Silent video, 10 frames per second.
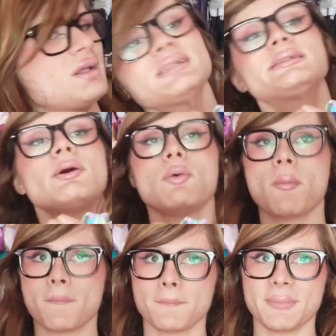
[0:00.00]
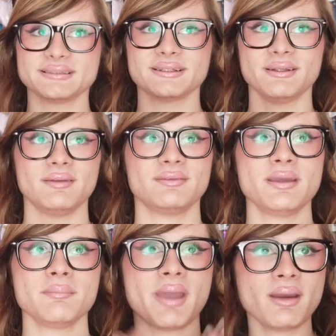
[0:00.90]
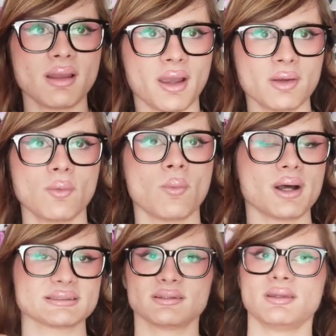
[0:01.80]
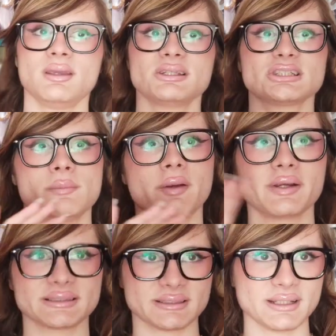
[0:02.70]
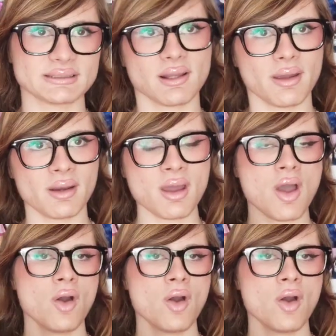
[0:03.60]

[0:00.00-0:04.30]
So basically the main line was the Shimmering Seas line,